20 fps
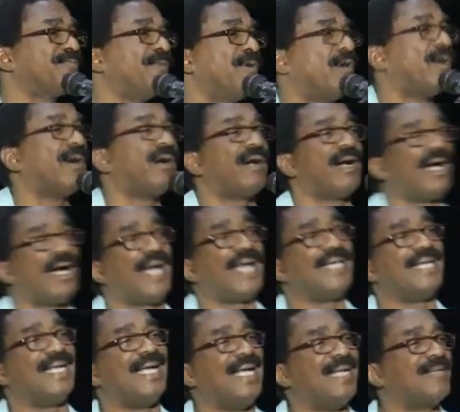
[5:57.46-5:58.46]
for
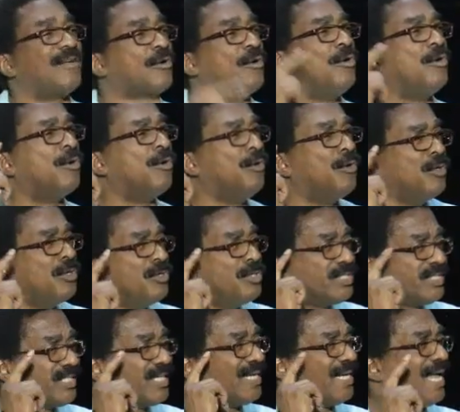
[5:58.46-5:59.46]
an
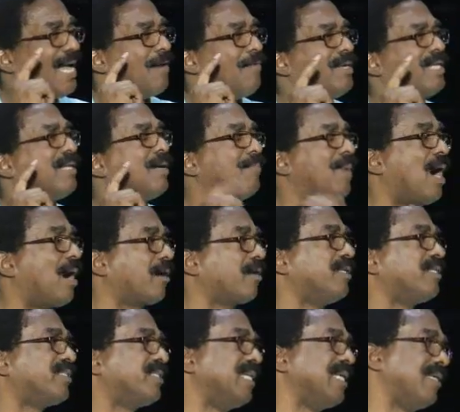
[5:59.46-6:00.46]
inclusionary
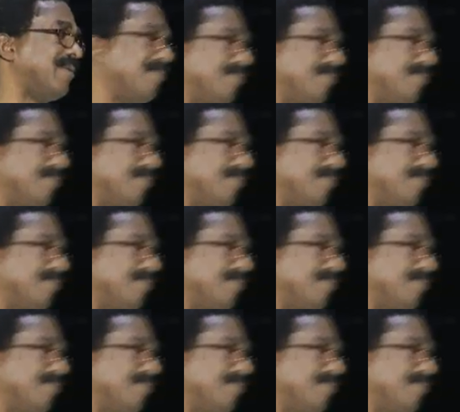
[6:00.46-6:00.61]
democracy.